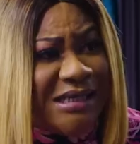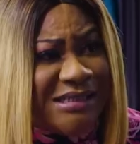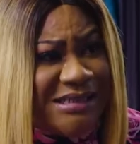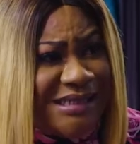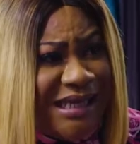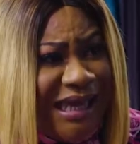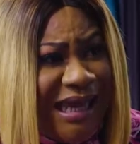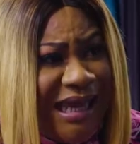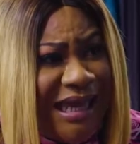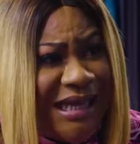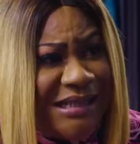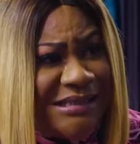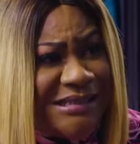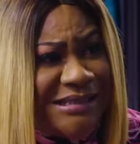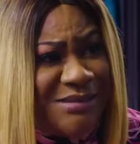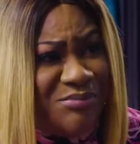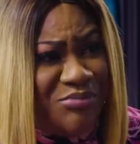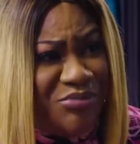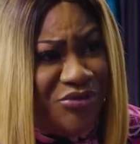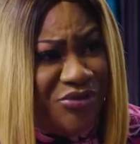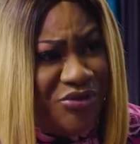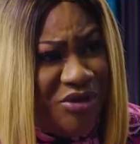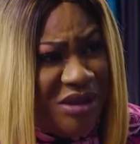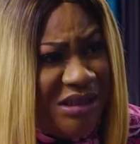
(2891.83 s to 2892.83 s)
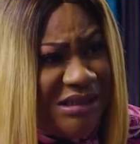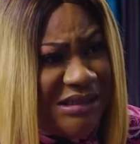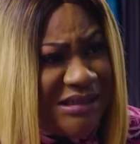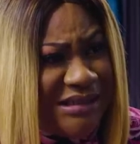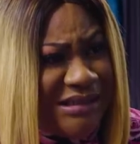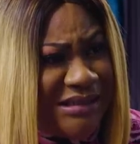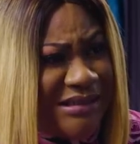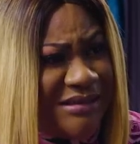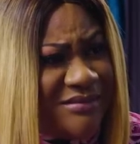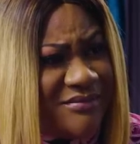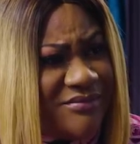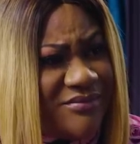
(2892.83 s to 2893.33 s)
as the earth
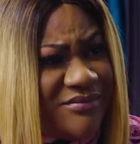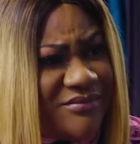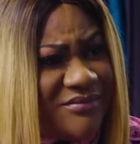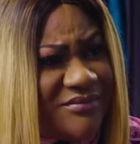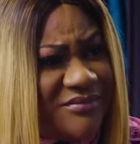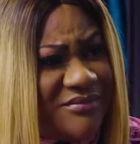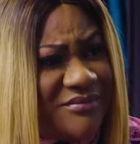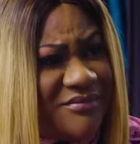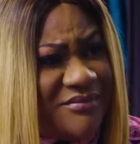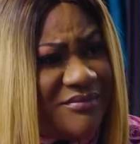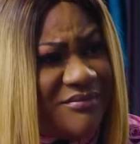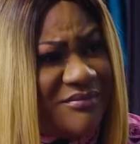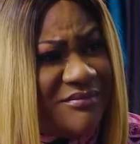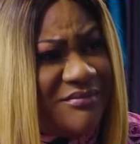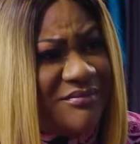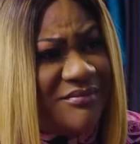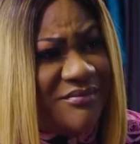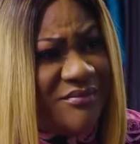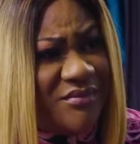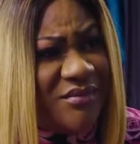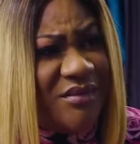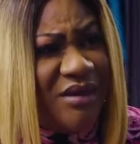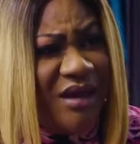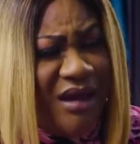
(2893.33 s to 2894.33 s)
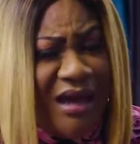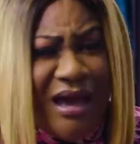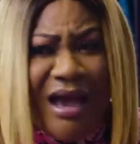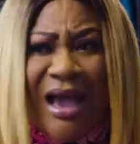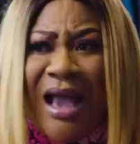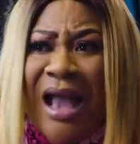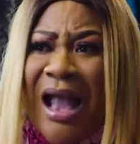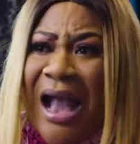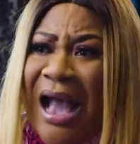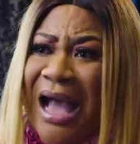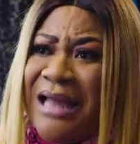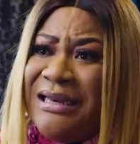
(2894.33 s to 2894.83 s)
breathes,
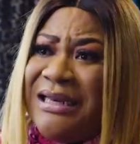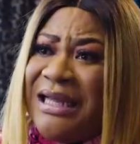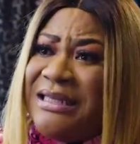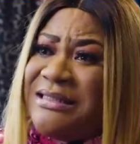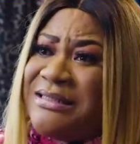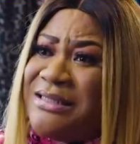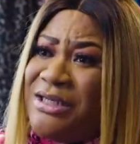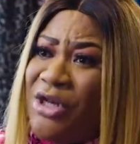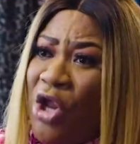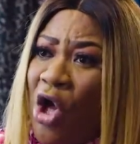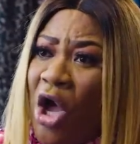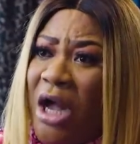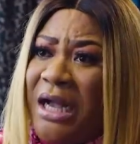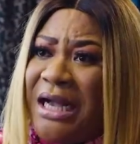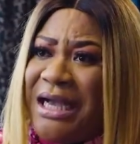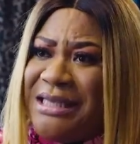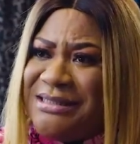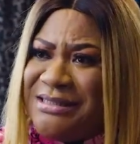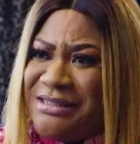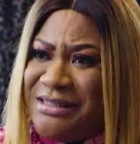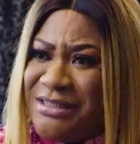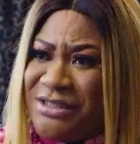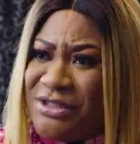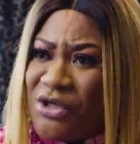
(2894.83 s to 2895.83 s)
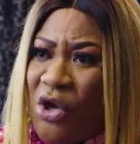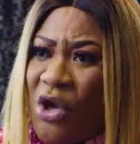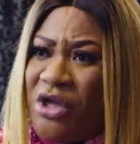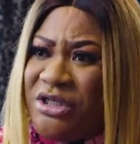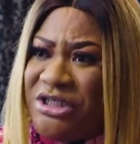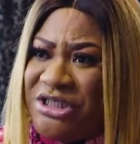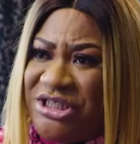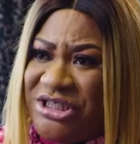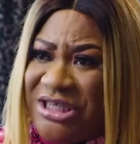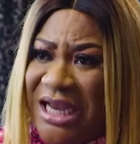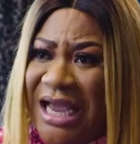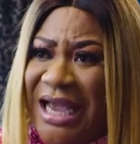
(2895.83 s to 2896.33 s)
and as long as the
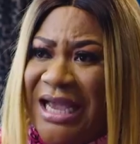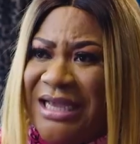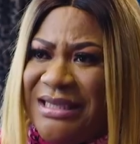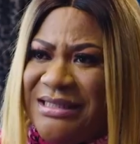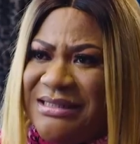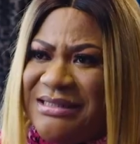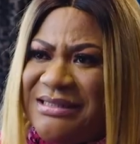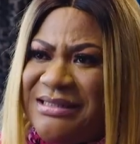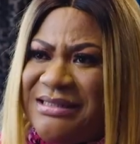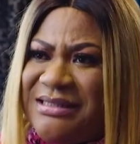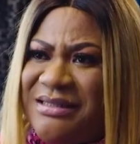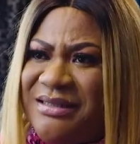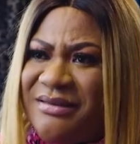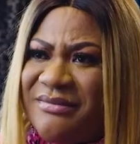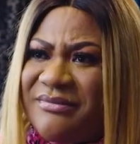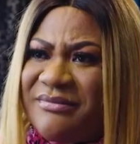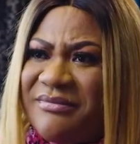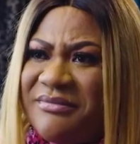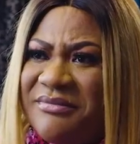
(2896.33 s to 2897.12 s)
sun shines,